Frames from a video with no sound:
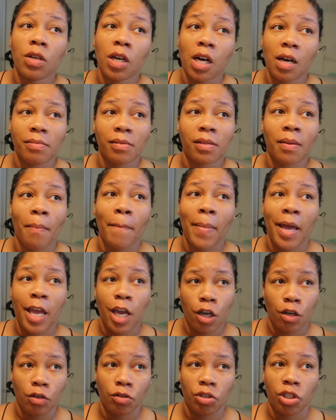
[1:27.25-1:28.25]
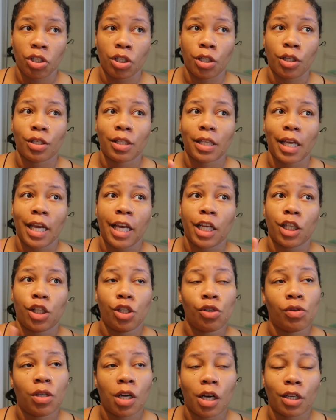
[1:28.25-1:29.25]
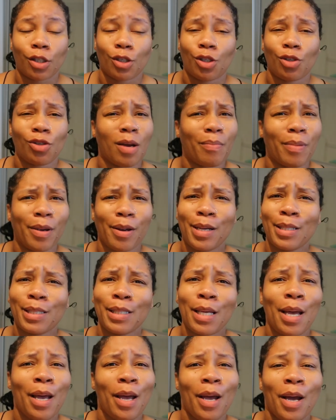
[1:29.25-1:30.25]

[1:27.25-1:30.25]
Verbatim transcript: cups of mango chunks, and two cups of strawberries.